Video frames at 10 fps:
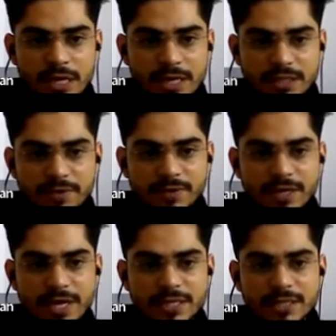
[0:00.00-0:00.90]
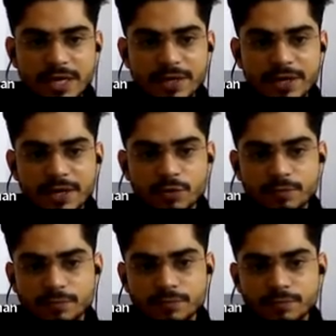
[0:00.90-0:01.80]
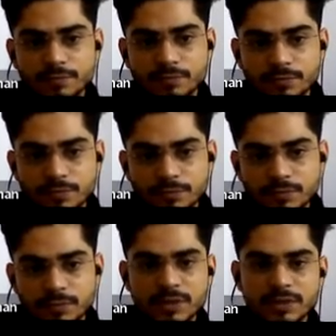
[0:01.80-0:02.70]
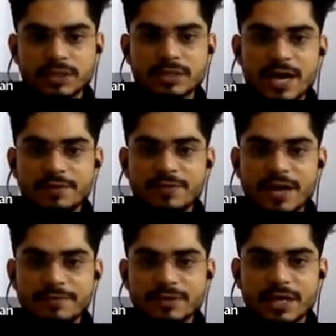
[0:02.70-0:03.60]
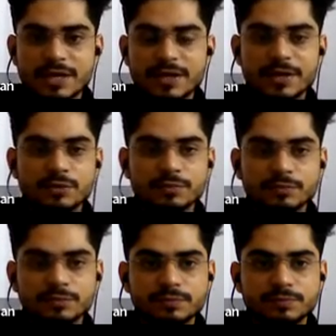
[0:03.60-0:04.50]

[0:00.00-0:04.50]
is given as 100 ohm. This R5 is 100 ohm.